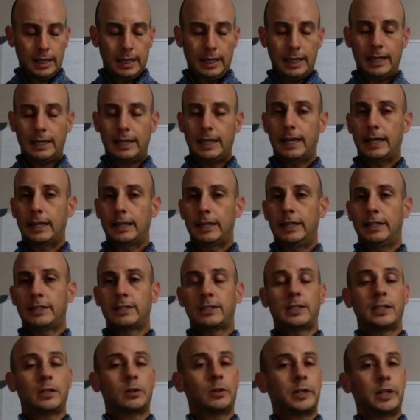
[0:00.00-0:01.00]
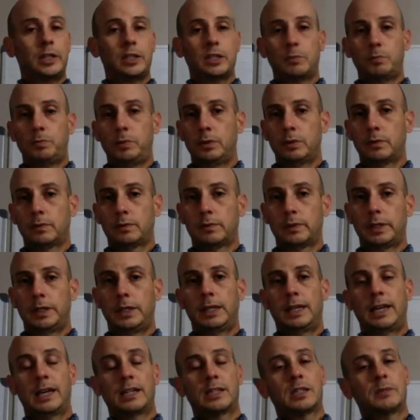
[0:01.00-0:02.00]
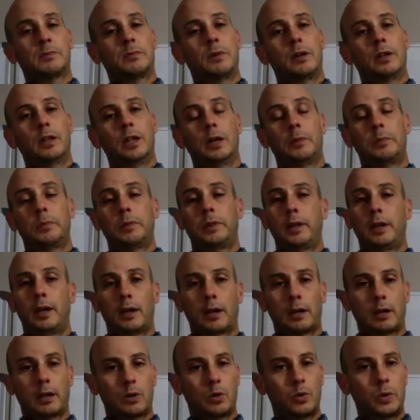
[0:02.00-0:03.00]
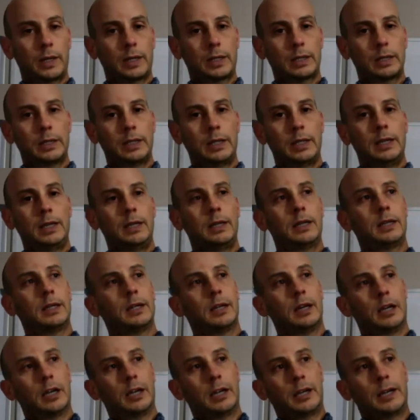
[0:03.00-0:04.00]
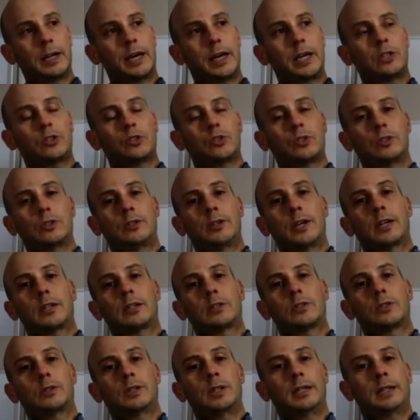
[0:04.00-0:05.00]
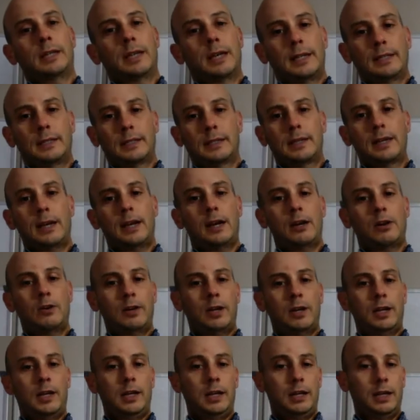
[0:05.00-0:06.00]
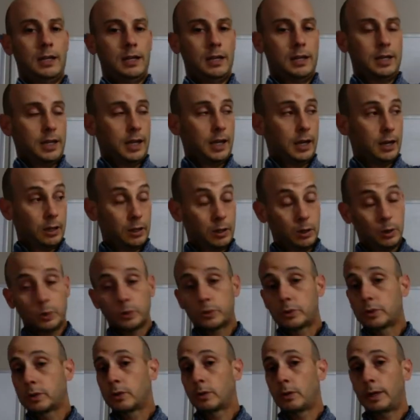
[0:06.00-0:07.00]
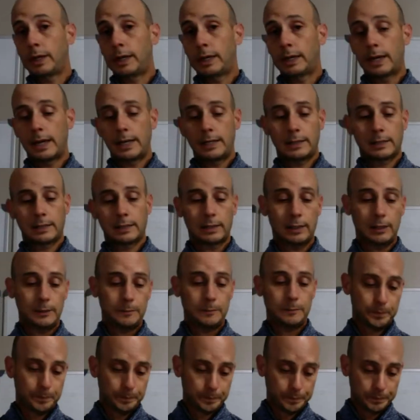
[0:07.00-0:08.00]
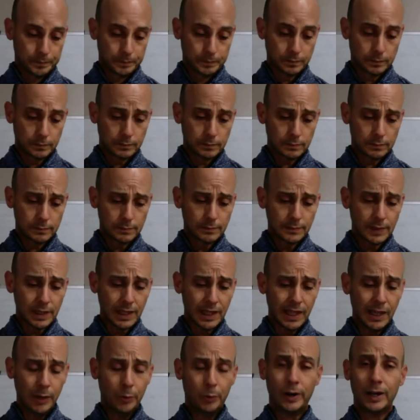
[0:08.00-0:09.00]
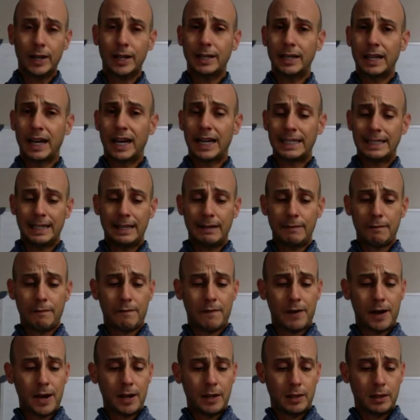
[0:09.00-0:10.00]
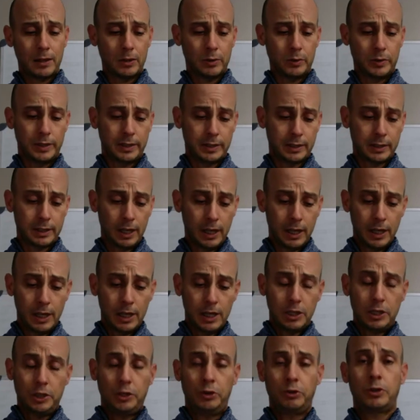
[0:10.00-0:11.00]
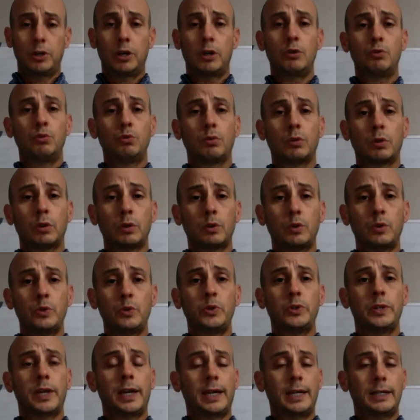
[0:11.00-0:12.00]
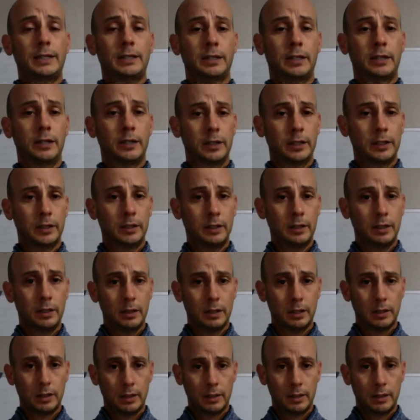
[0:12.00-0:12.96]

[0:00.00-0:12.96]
it it still hits beautifully. Gets the ball up in the air quickly. Uh, nice trajectory, nice carry. It holds the green nicely. And what I, I did find though is you don't lose a ton